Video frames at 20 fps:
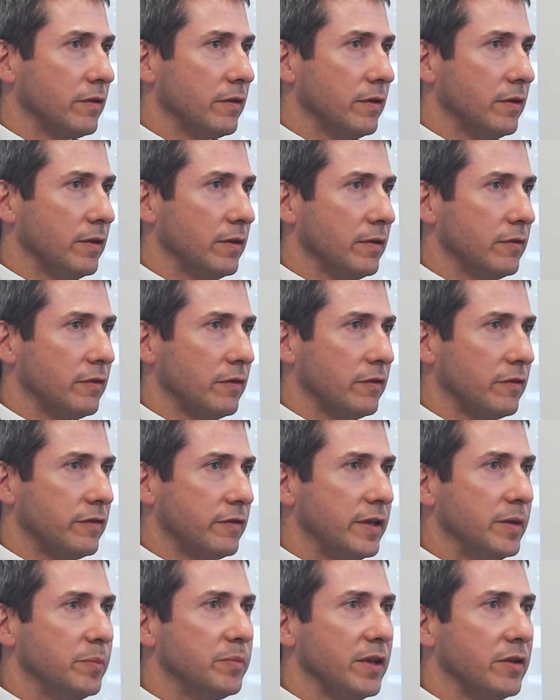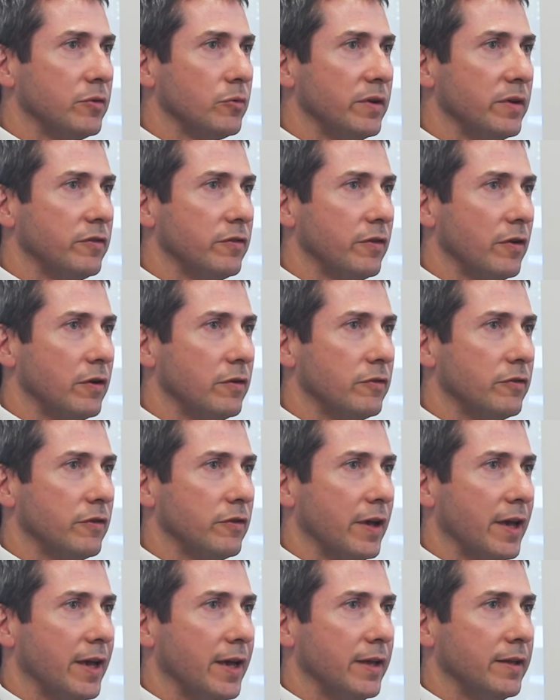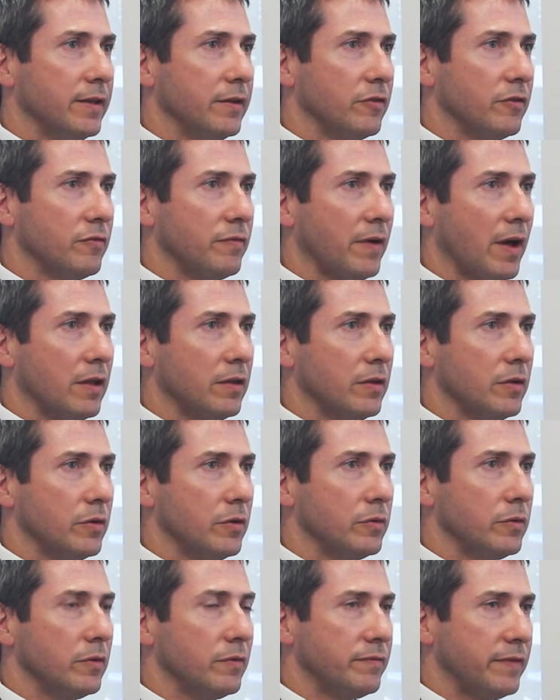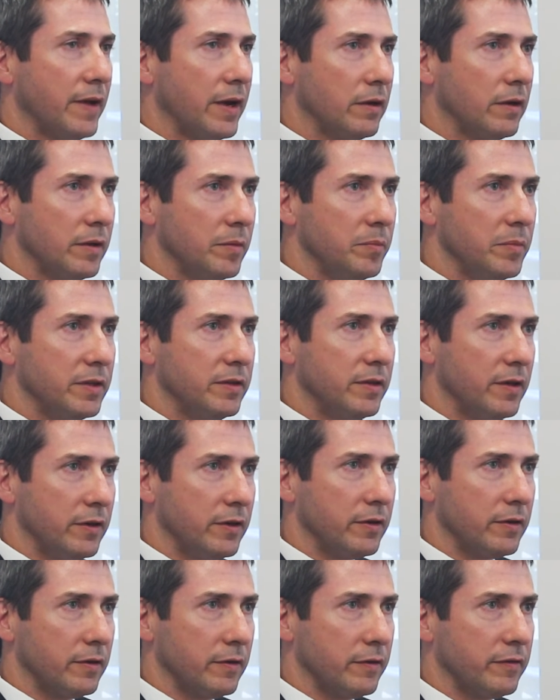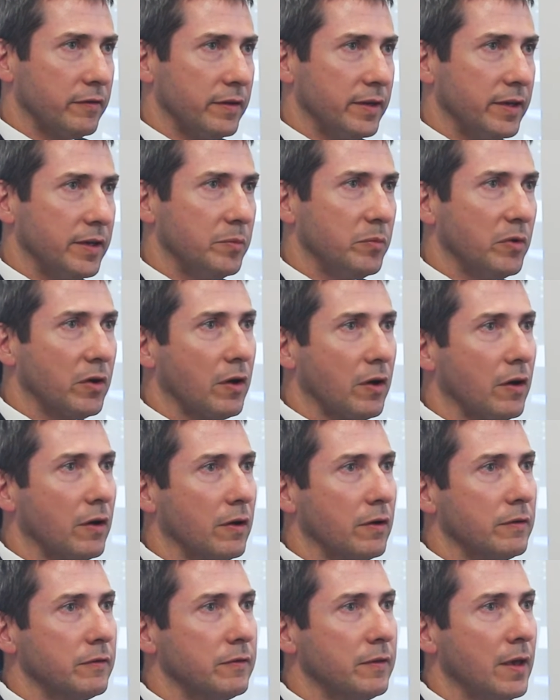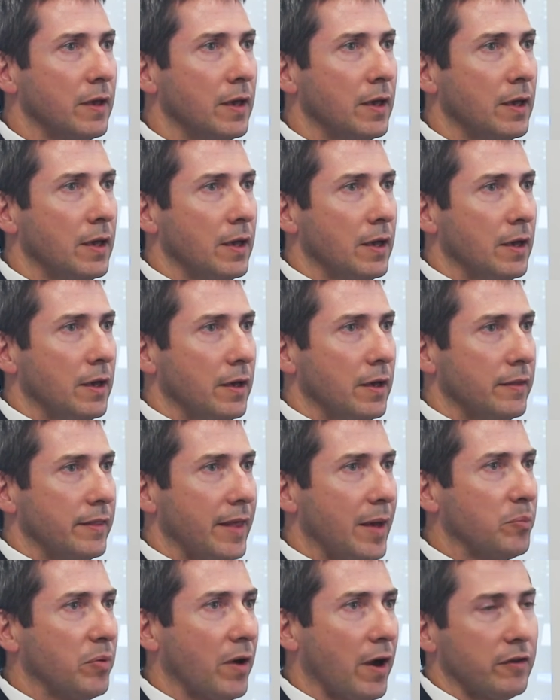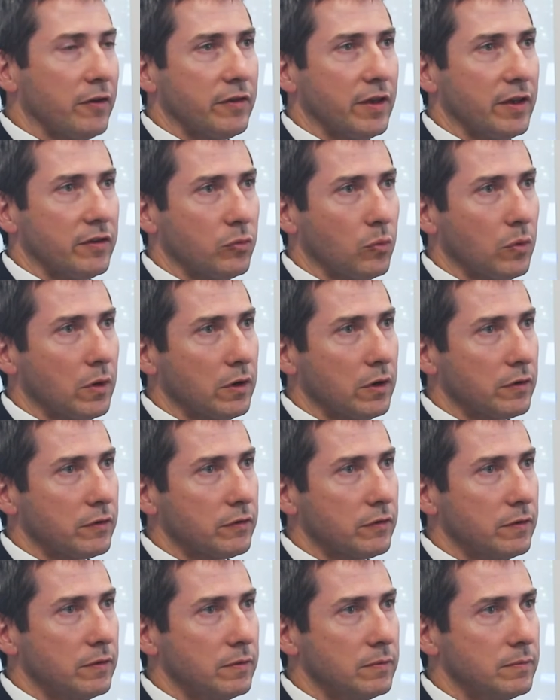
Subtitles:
is steeped in research, and it's followed fairly meticulously because that process works.